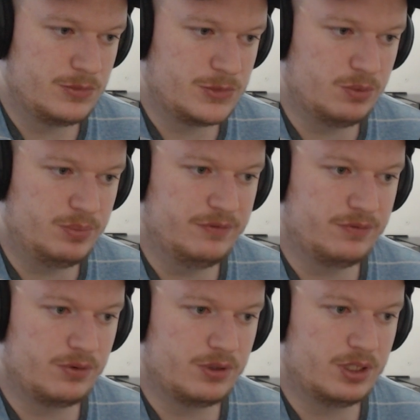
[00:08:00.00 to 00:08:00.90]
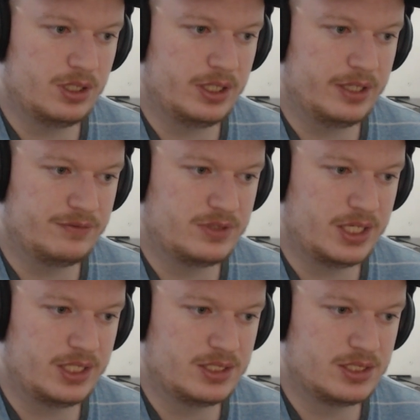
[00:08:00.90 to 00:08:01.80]
So b4, if
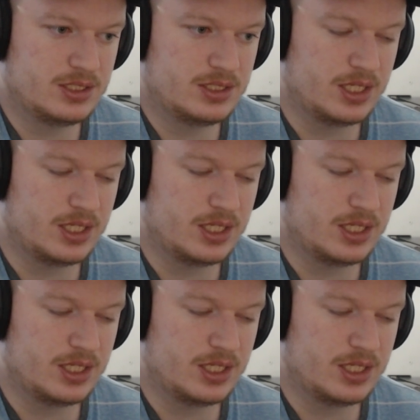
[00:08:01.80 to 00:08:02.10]
takes,